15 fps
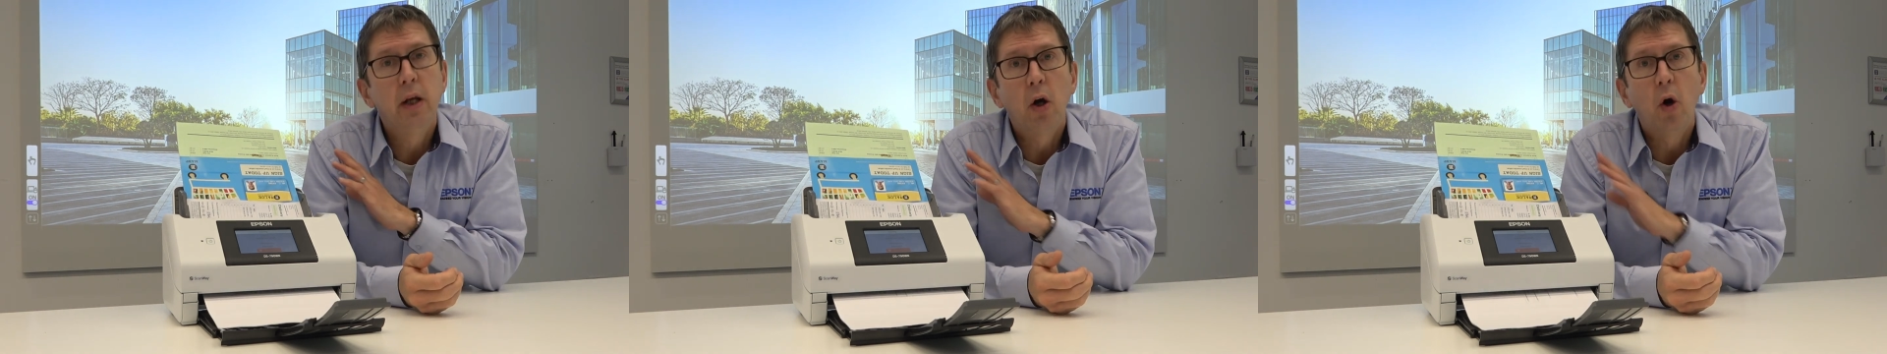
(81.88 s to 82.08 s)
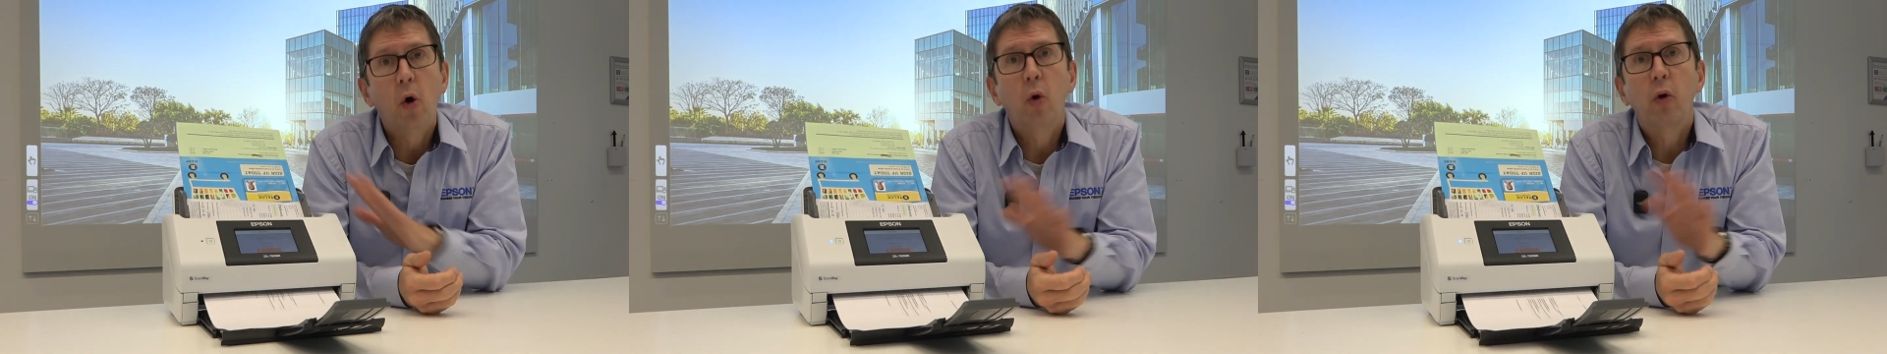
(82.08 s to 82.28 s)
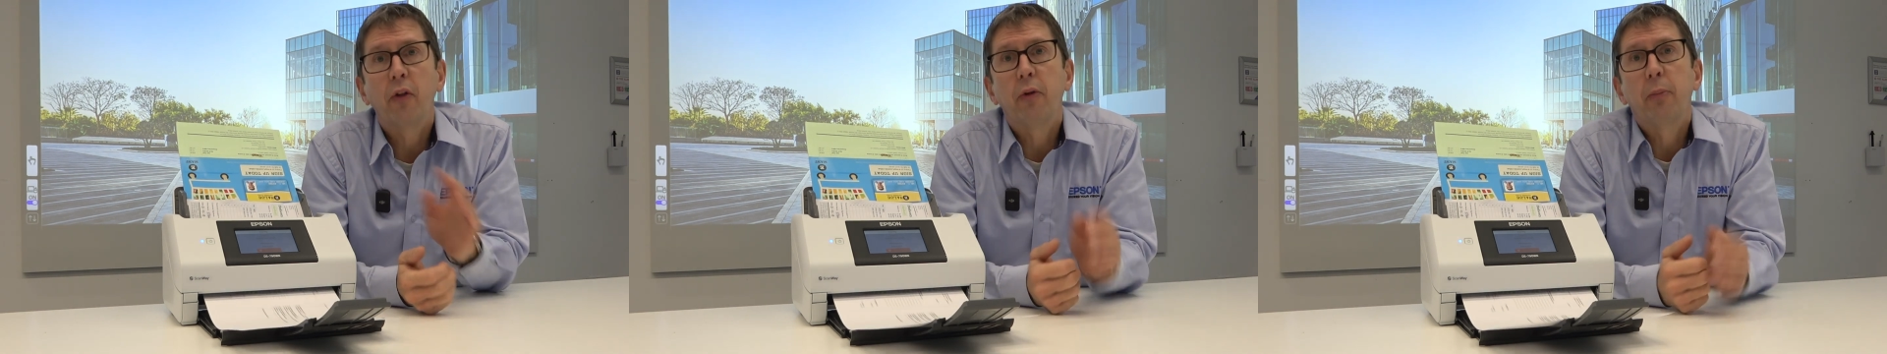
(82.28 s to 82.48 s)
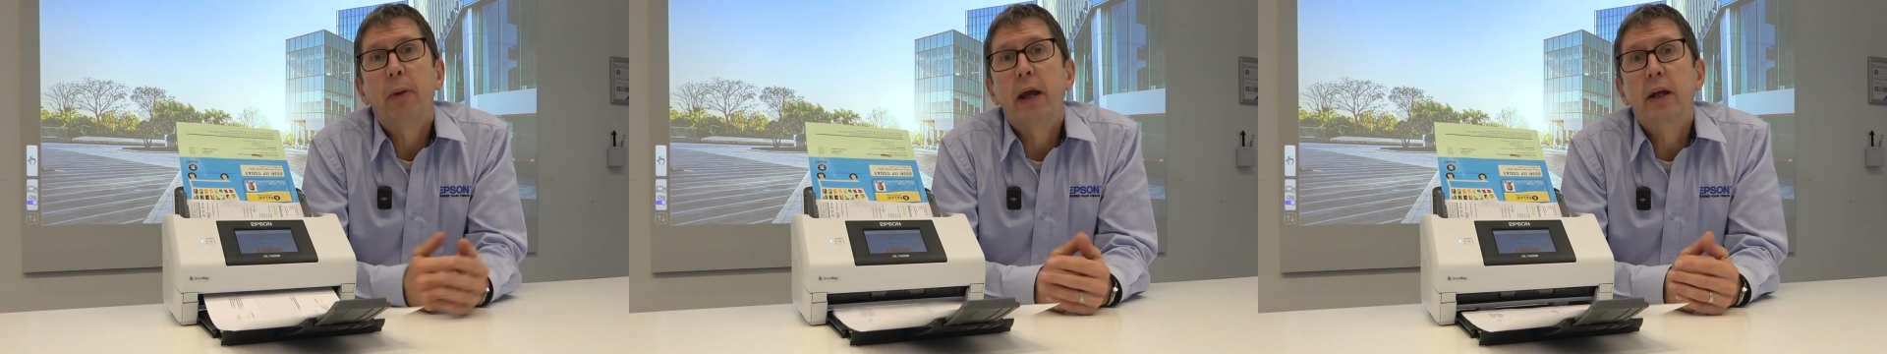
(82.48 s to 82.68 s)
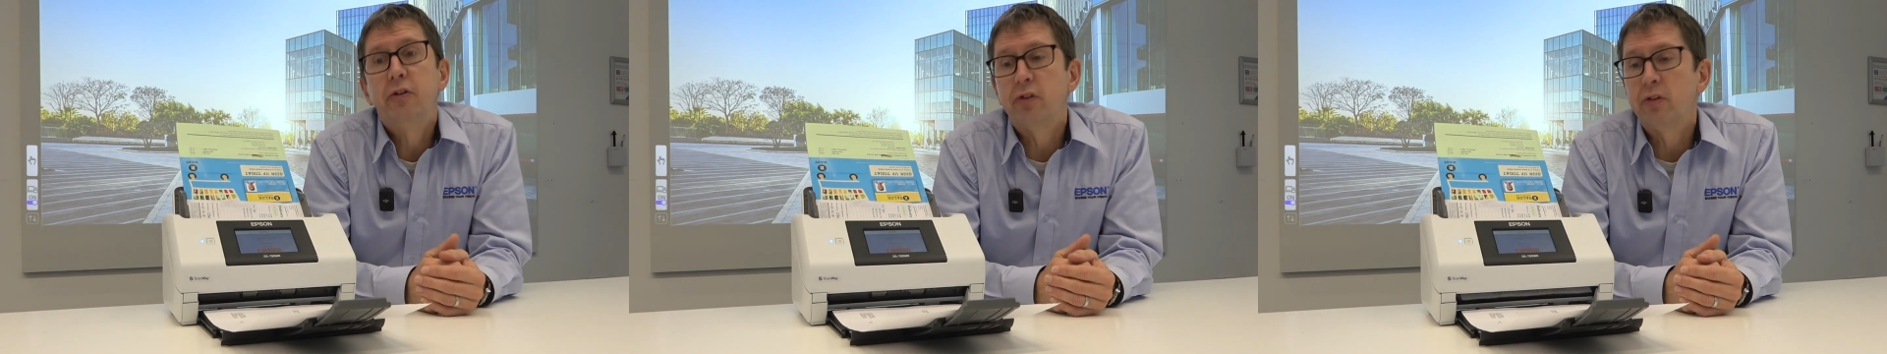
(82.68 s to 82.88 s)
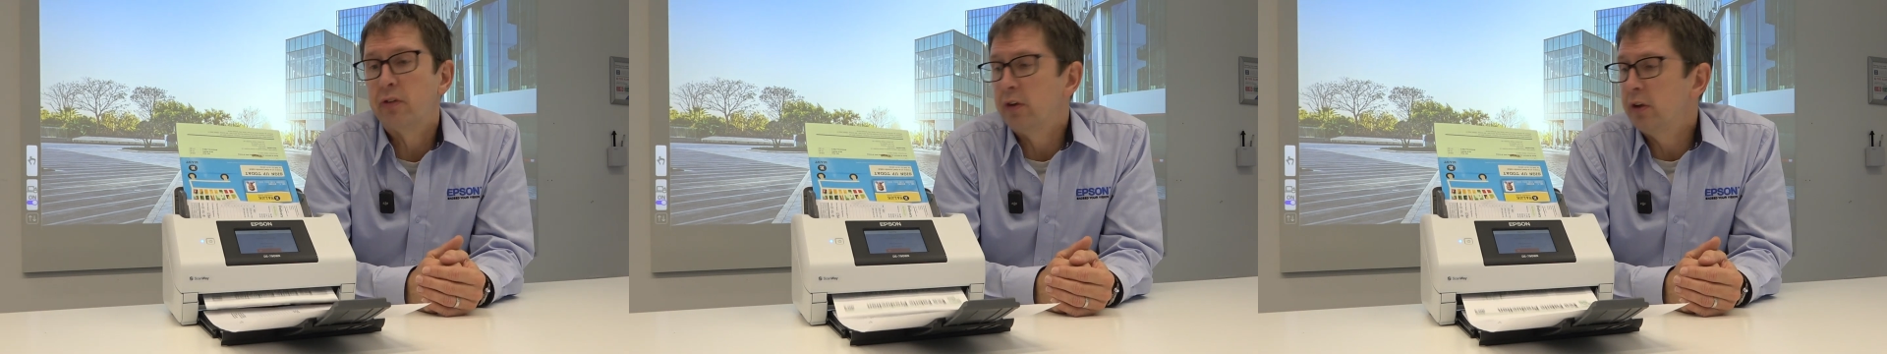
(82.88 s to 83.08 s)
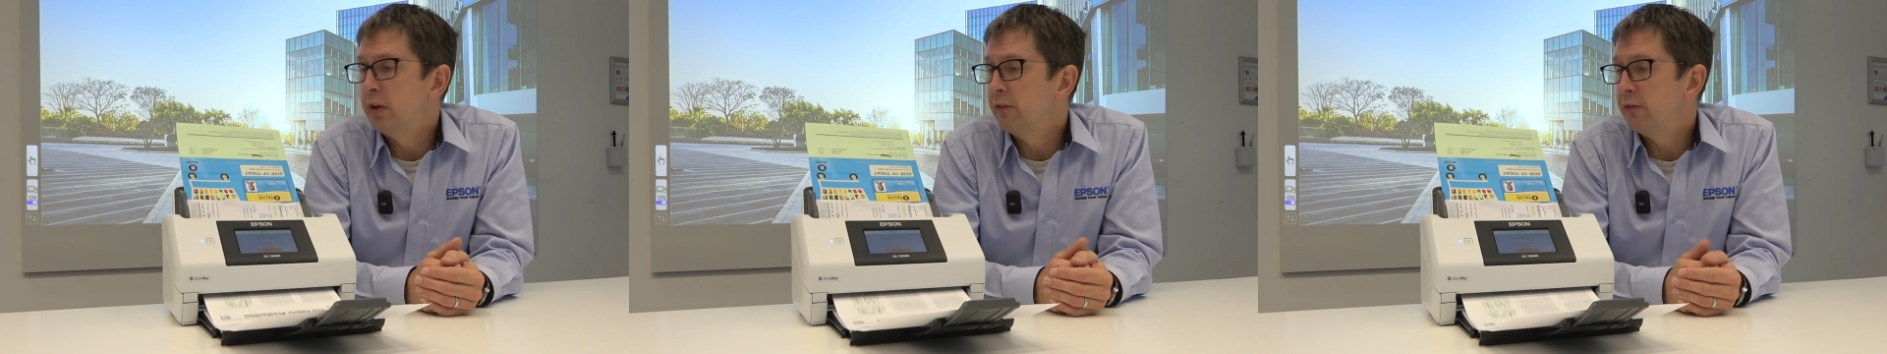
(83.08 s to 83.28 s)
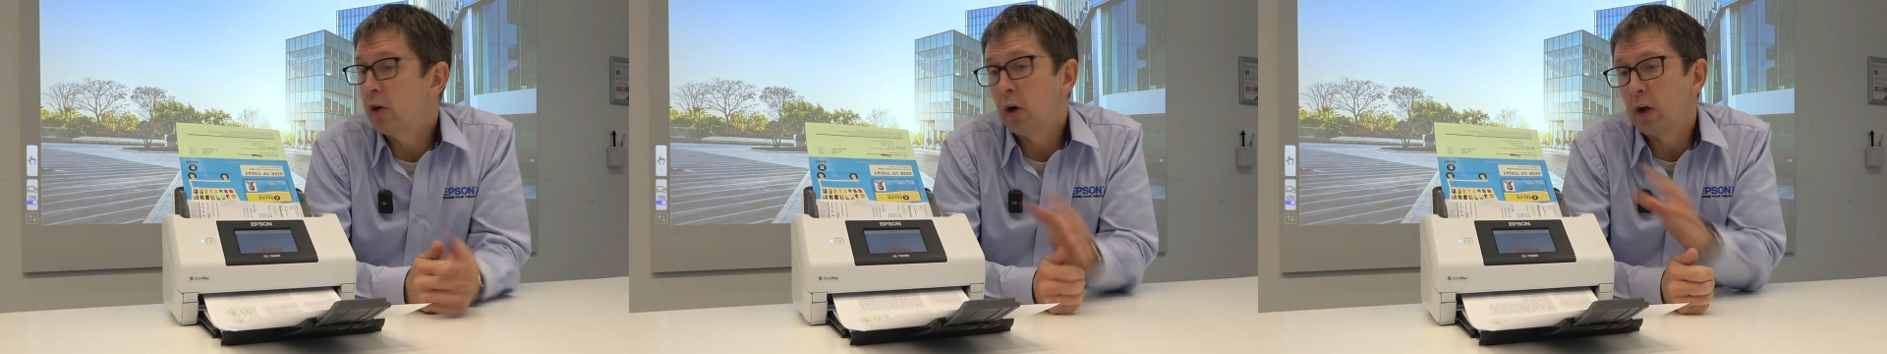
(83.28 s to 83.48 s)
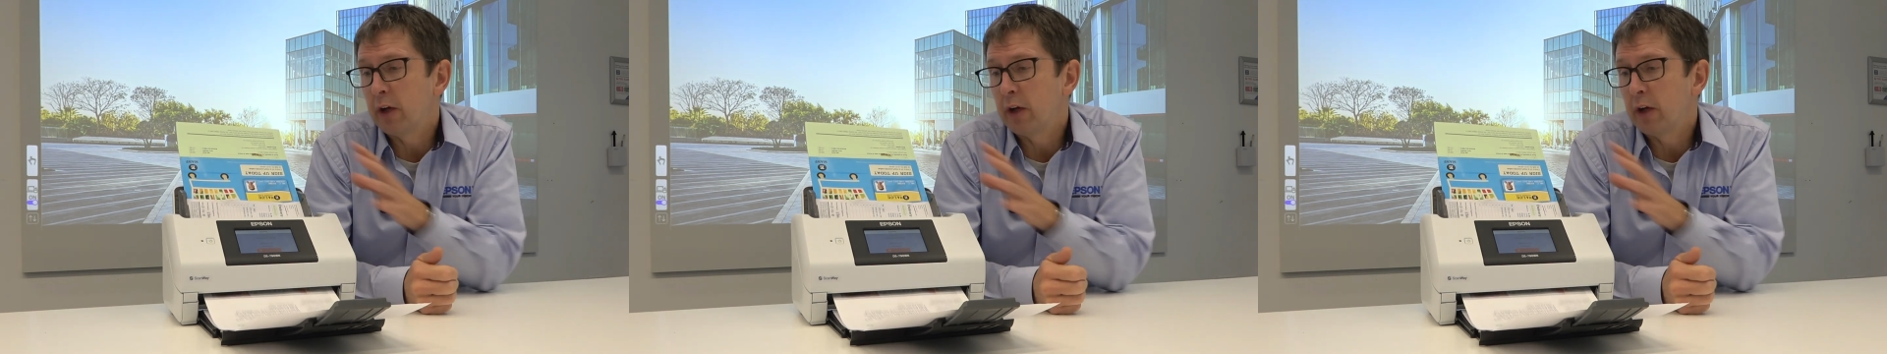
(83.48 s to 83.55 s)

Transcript: All of the pages that you've got.